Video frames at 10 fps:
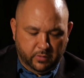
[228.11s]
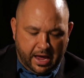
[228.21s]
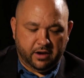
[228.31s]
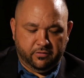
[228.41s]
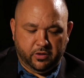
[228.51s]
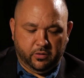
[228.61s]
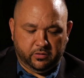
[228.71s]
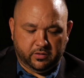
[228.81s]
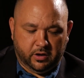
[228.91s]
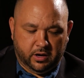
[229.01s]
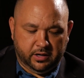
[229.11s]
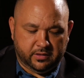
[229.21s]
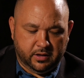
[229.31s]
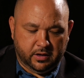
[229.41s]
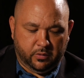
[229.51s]
Out of those
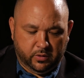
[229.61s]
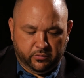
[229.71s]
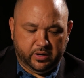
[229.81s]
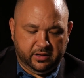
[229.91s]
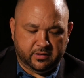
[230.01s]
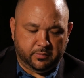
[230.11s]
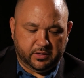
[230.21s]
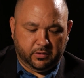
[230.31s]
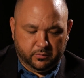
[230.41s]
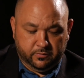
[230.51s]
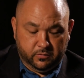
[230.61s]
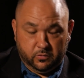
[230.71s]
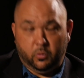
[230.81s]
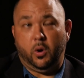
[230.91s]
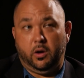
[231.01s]
audits, I want to read something
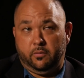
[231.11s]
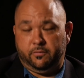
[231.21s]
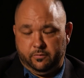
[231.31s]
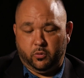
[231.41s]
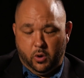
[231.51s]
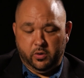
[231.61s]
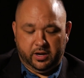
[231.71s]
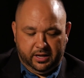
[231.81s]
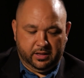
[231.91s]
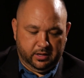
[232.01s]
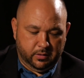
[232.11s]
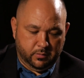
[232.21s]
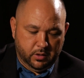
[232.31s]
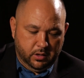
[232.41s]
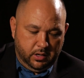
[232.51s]
quoted in them.